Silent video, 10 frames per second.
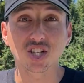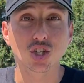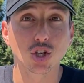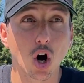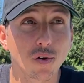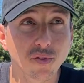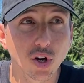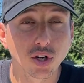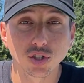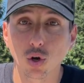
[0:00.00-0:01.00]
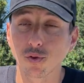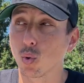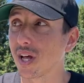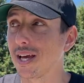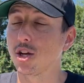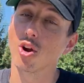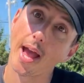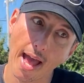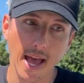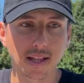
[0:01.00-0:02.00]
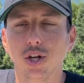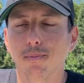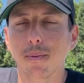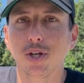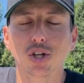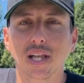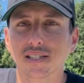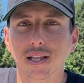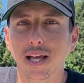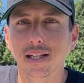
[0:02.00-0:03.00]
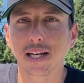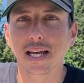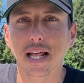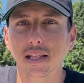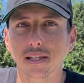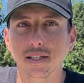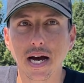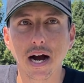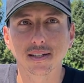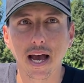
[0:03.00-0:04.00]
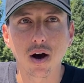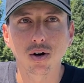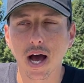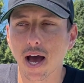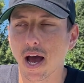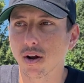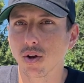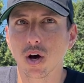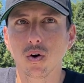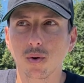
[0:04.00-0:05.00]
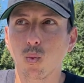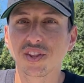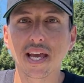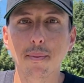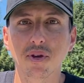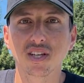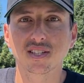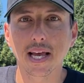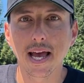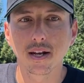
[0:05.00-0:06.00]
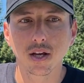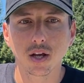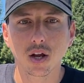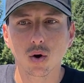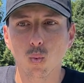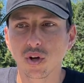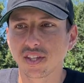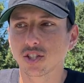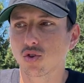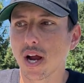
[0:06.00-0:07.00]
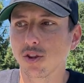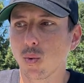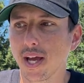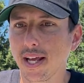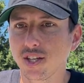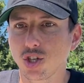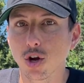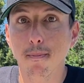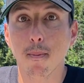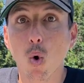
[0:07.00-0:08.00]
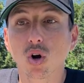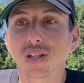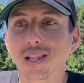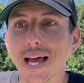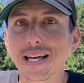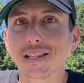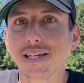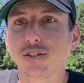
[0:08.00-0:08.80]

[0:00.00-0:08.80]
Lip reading: softer, so if you were to hit your head, maybe you're less likely to get knocked out. I don't know. But with that being said, with this ground the way it is, you're more likely